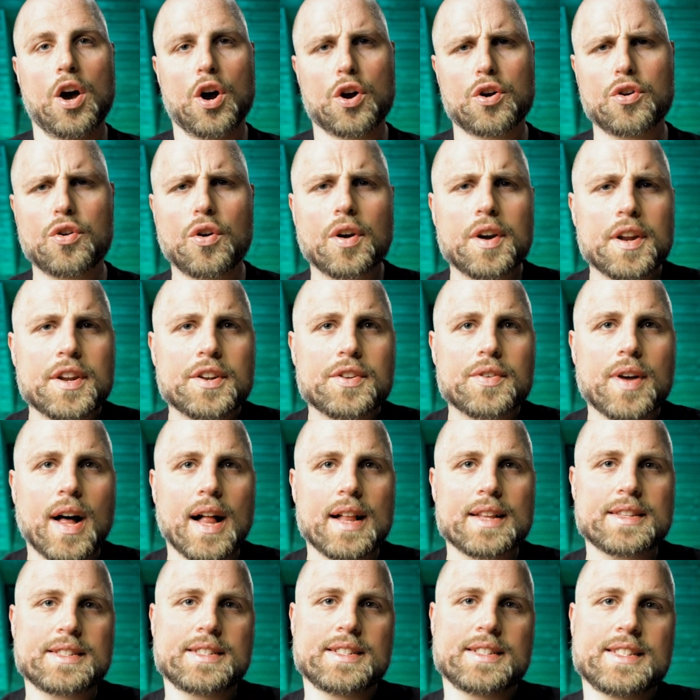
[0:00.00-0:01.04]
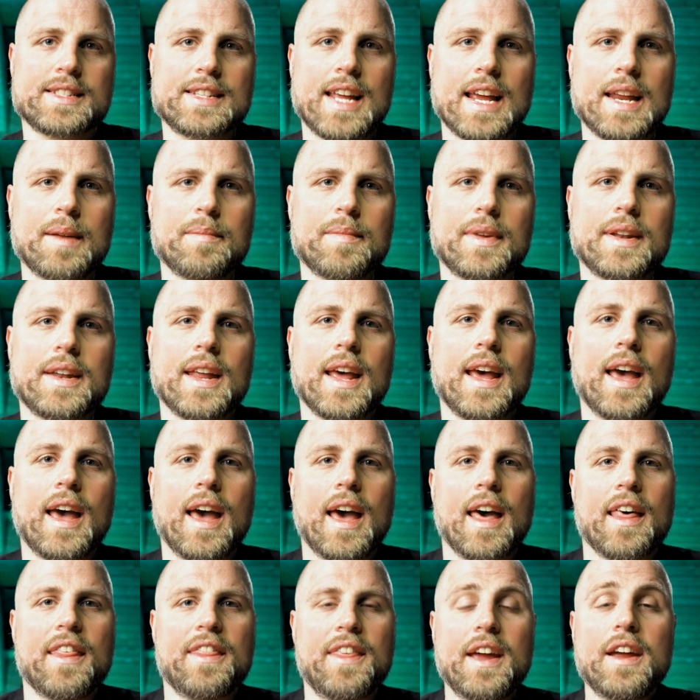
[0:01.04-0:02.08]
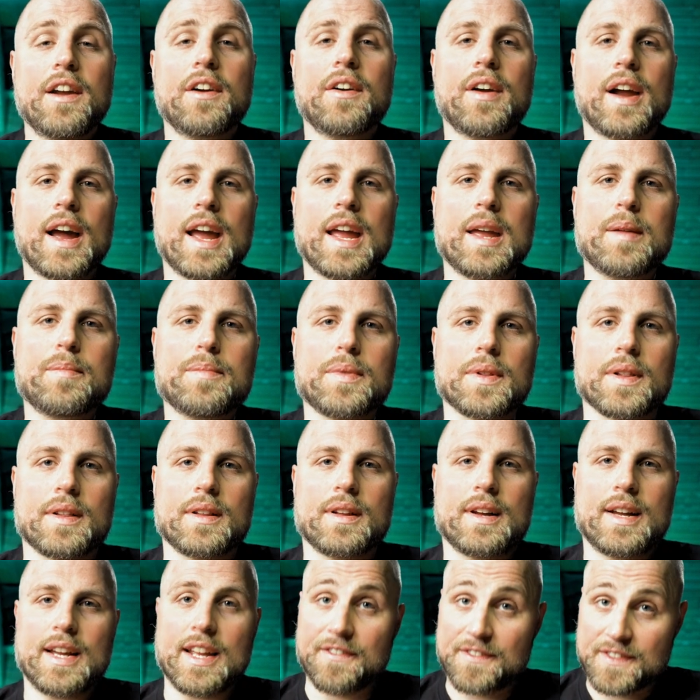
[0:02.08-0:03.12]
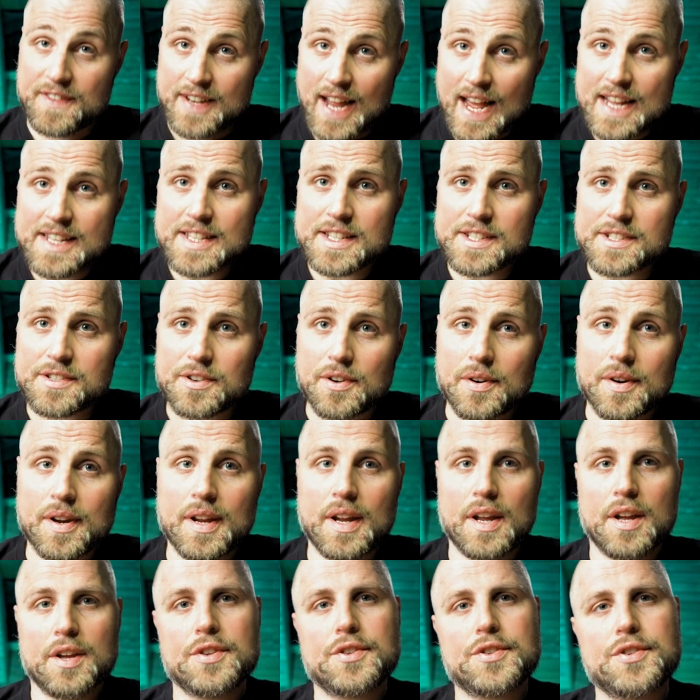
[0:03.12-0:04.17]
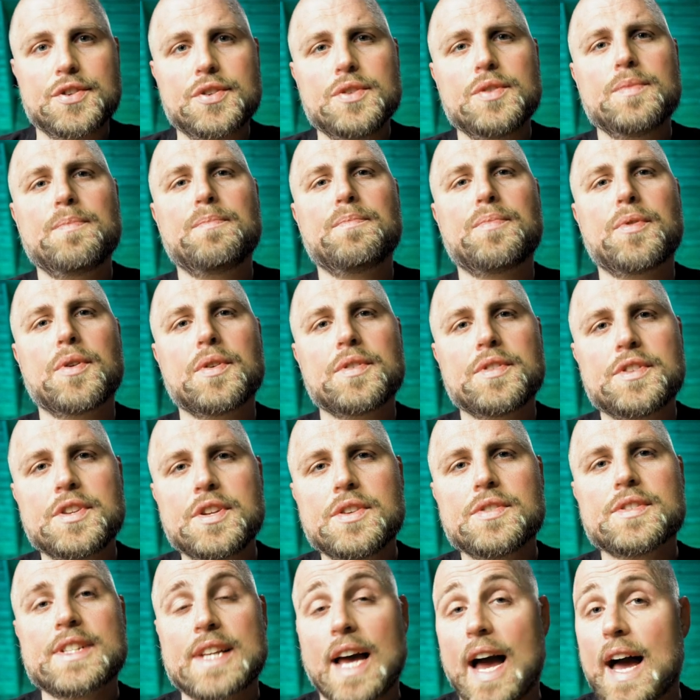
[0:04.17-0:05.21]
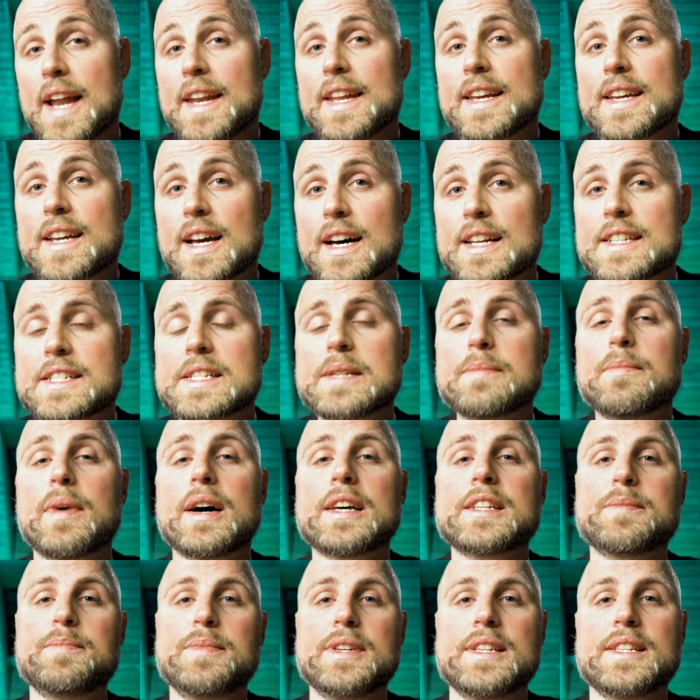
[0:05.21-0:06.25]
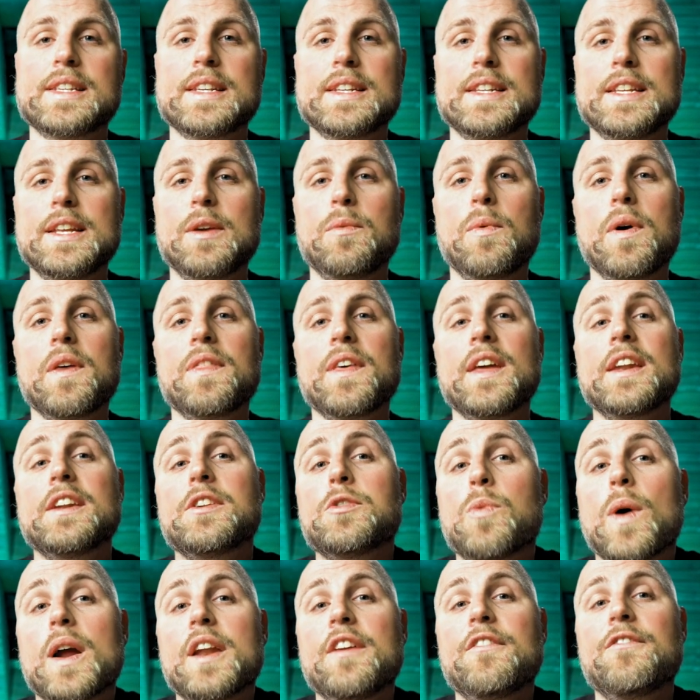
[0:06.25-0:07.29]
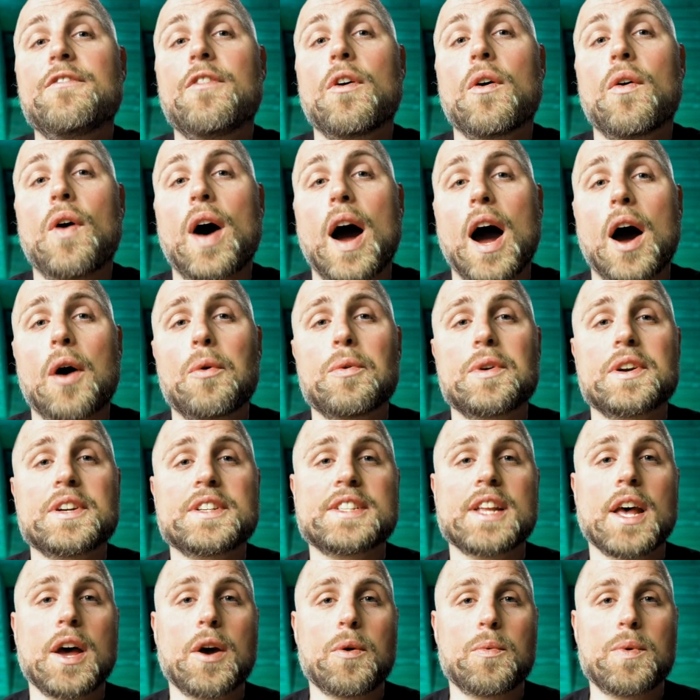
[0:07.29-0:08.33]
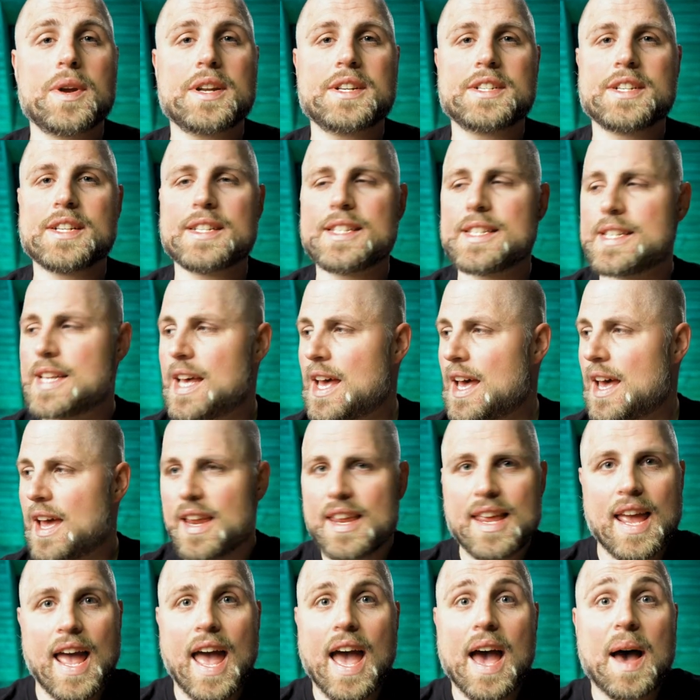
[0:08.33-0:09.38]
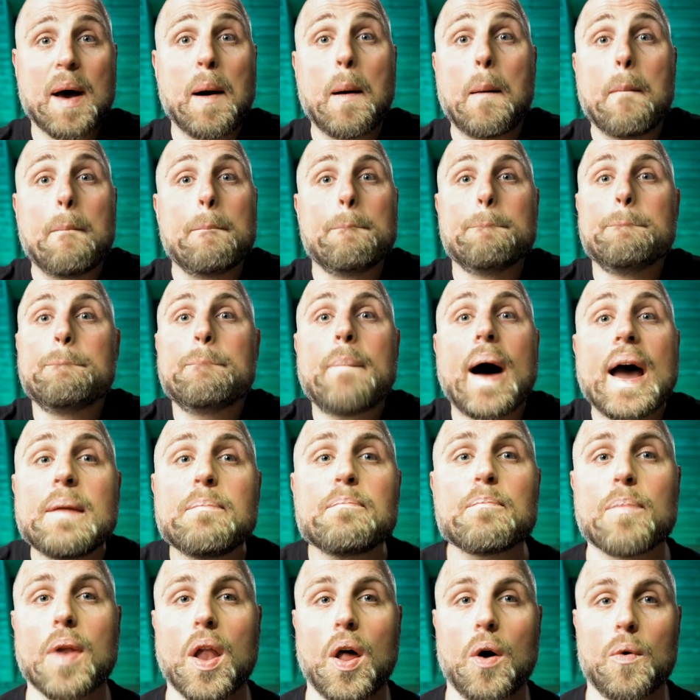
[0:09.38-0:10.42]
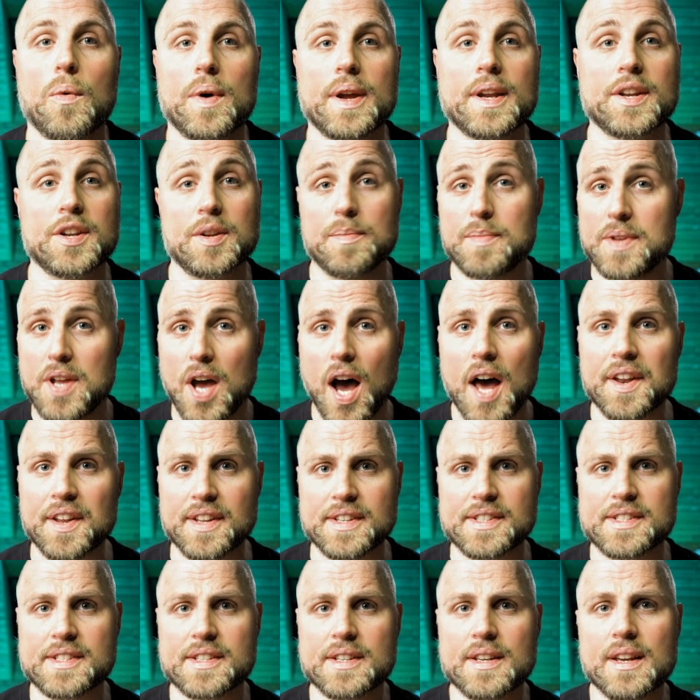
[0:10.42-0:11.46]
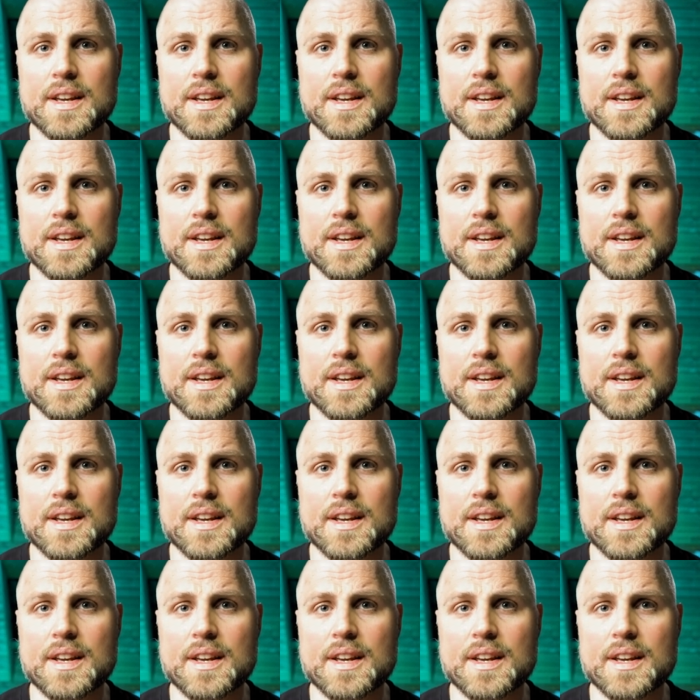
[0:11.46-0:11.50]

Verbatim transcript: According to Halcyon's statement, they are able, if necessary, to produce any customized BCD within 24 hours, which is, yeah, mind-blowing to be honest.